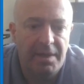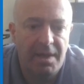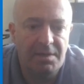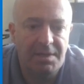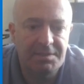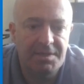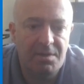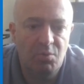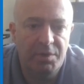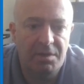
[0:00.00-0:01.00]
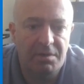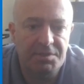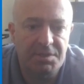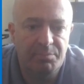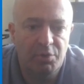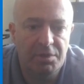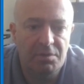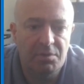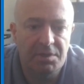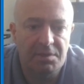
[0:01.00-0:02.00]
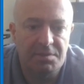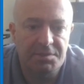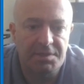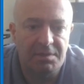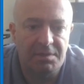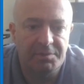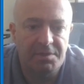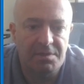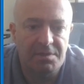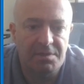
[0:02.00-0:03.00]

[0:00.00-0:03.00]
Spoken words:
And let's say we are at some point looking at this element here,